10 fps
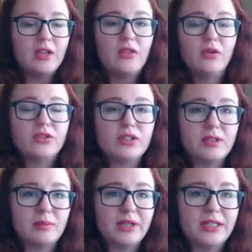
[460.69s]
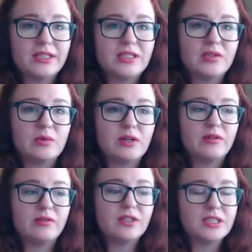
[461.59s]
Those are the places
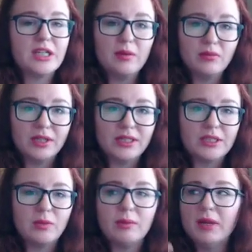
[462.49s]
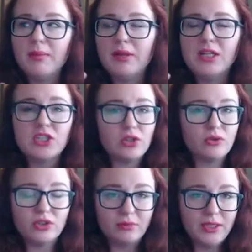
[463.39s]
where, for some reason, we might be on
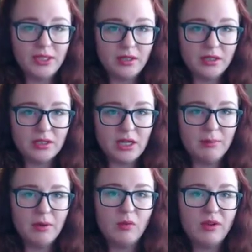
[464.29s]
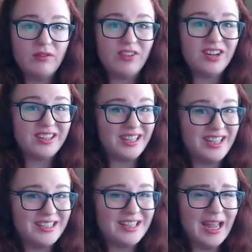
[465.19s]
social media all the time, but we
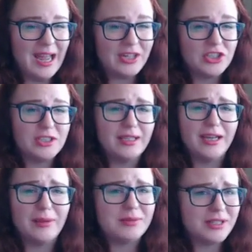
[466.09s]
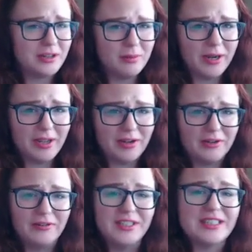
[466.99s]
forget to actually update our
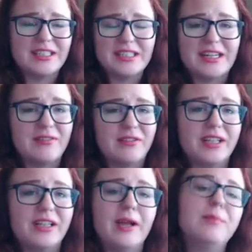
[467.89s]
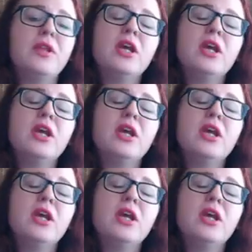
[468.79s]
biographies and stuff like that.